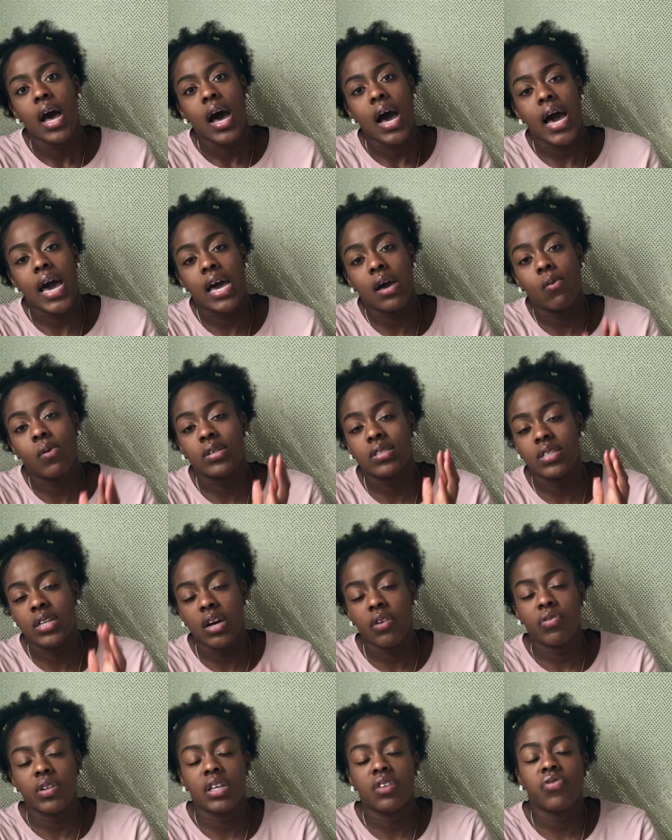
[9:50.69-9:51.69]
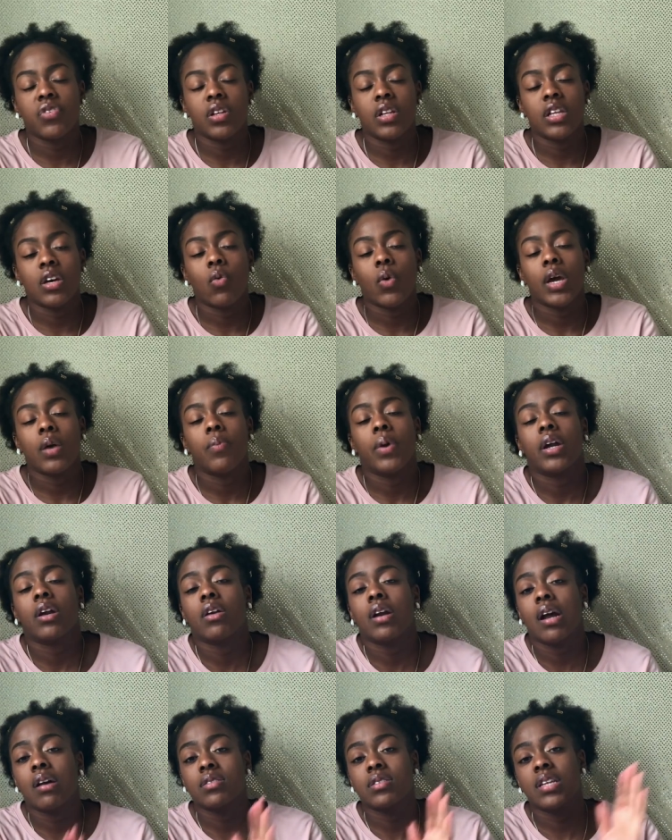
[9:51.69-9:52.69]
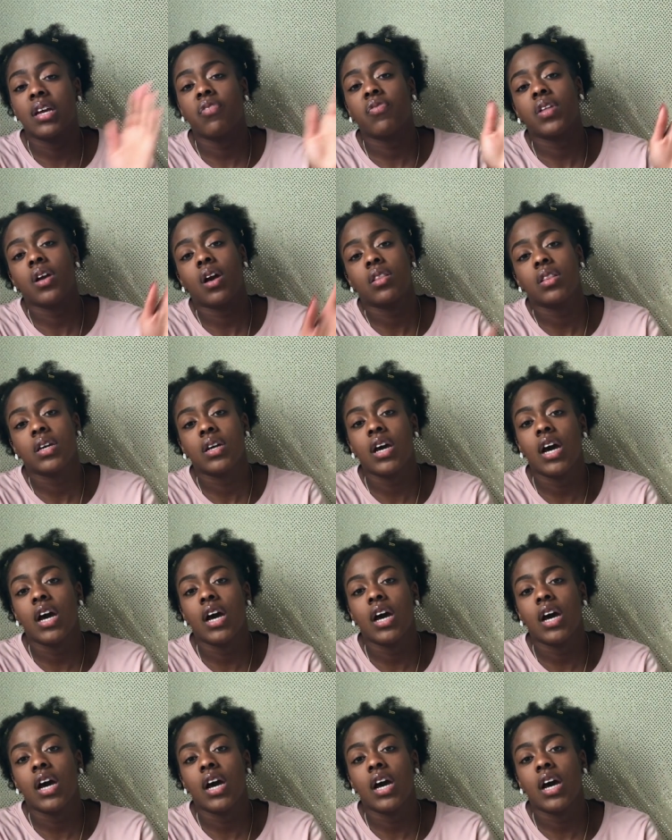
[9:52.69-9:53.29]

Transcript: I was definitely feeling way better and I was definitely on the